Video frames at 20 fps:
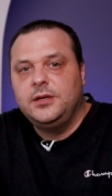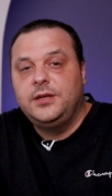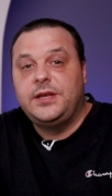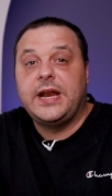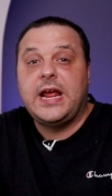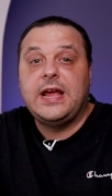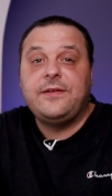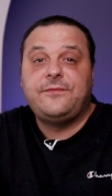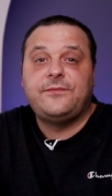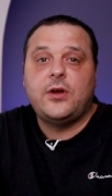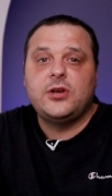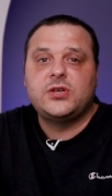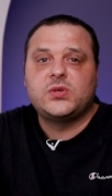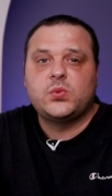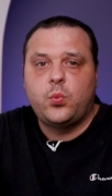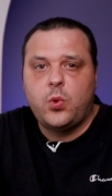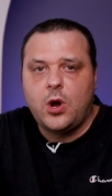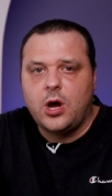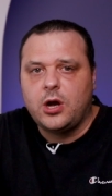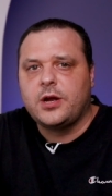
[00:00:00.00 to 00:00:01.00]
G'day folks,
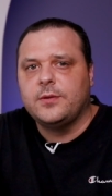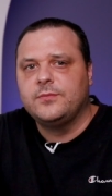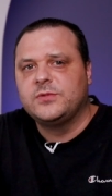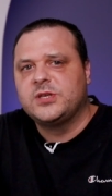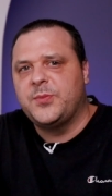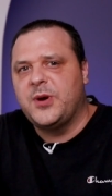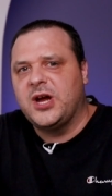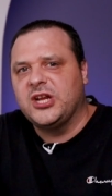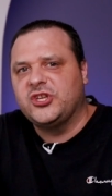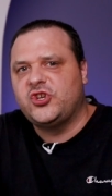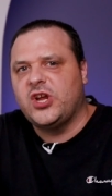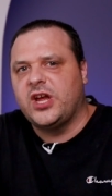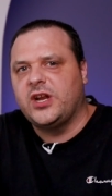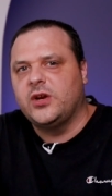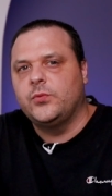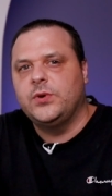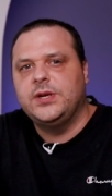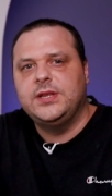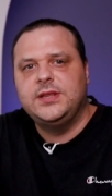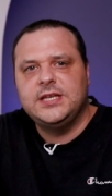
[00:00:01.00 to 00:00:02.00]
welcome to my
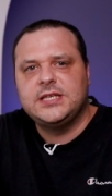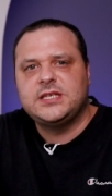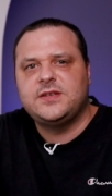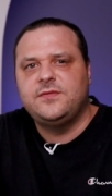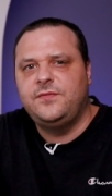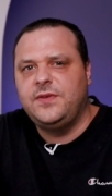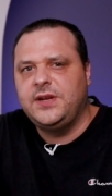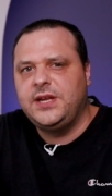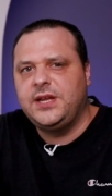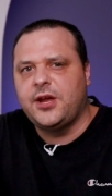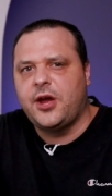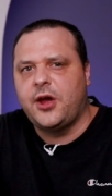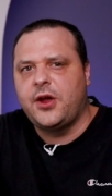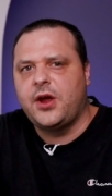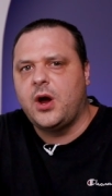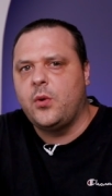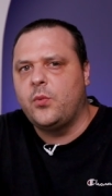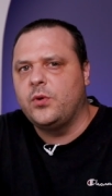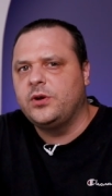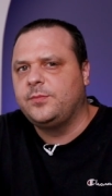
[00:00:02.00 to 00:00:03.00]
channel. In this video,
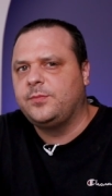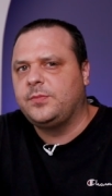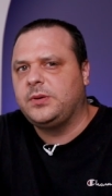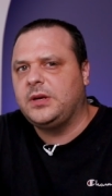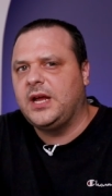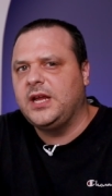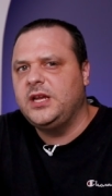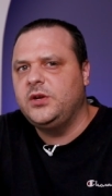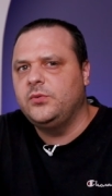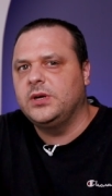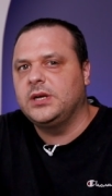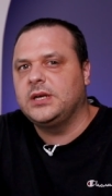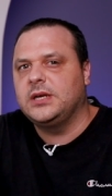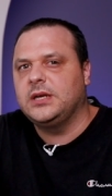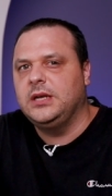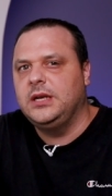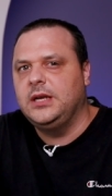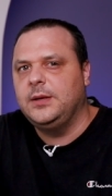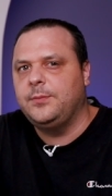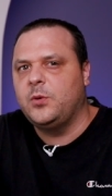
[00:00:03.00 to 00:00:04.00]
I wanna play you a
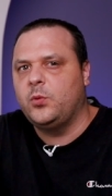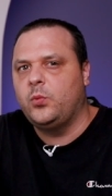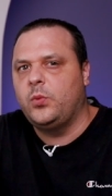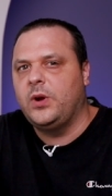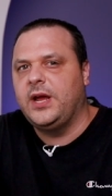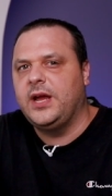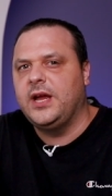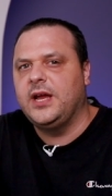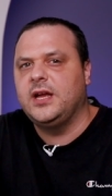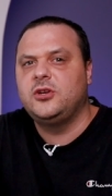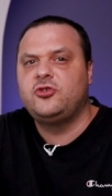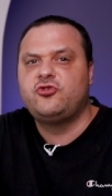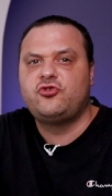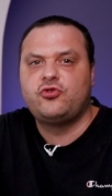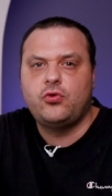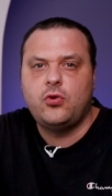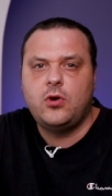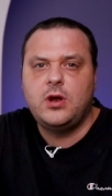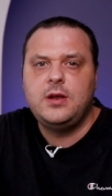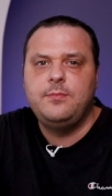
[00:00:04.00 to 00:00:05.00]
clip where
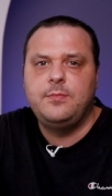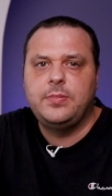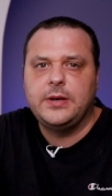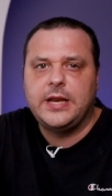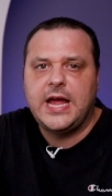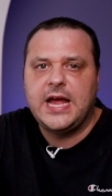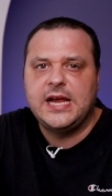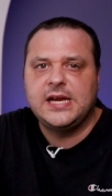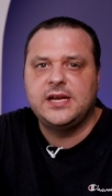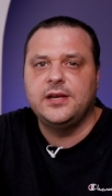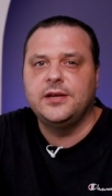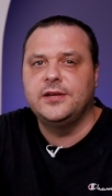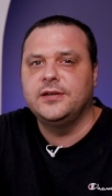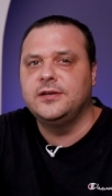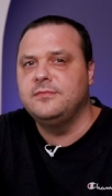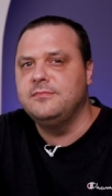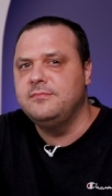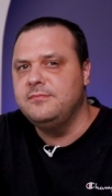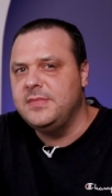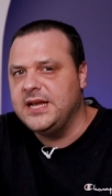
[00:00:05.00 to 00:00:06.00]
Troy Black
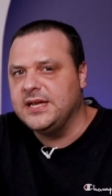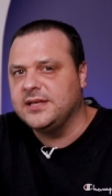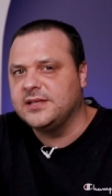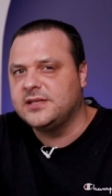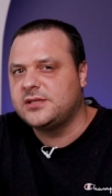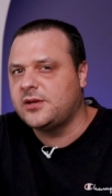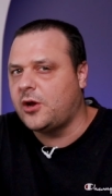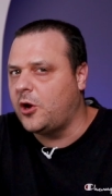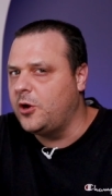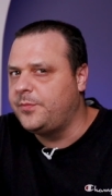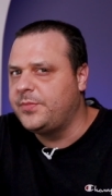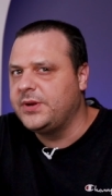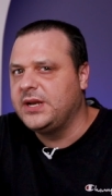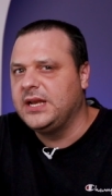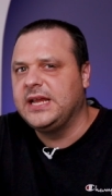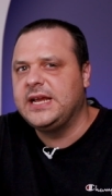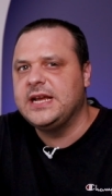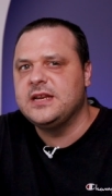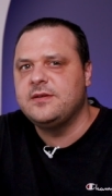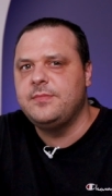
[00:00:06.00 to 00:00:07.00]
admits,
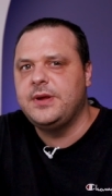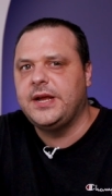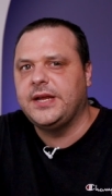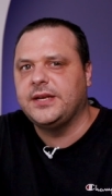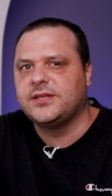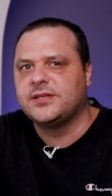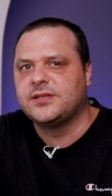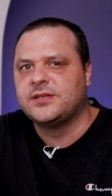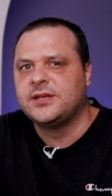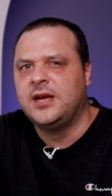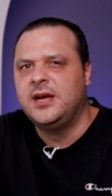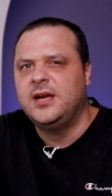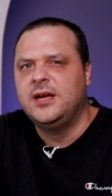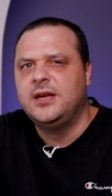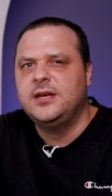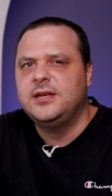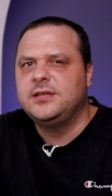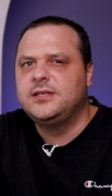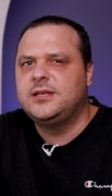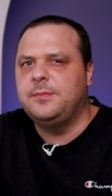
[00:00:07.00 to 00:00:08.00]
openly admits,
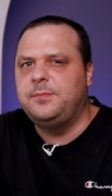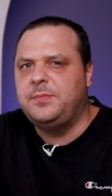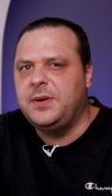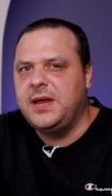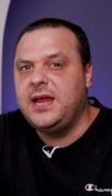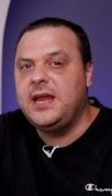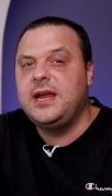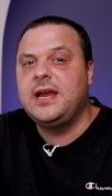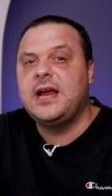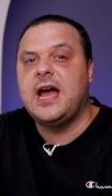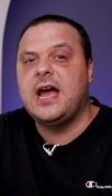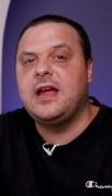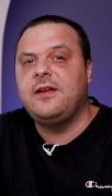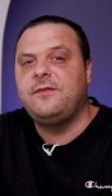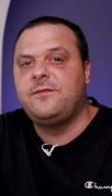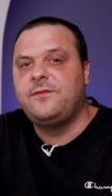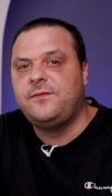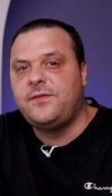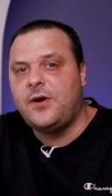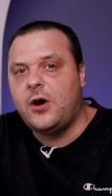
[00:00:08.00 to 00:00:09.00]
to being a
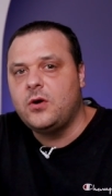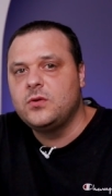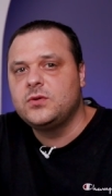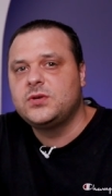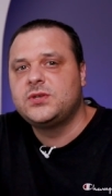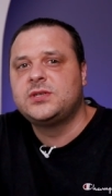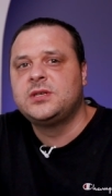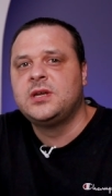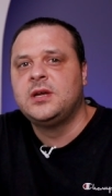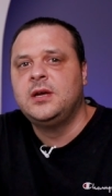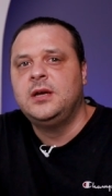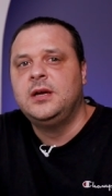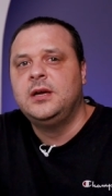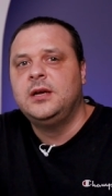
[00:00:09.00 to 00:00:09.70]
false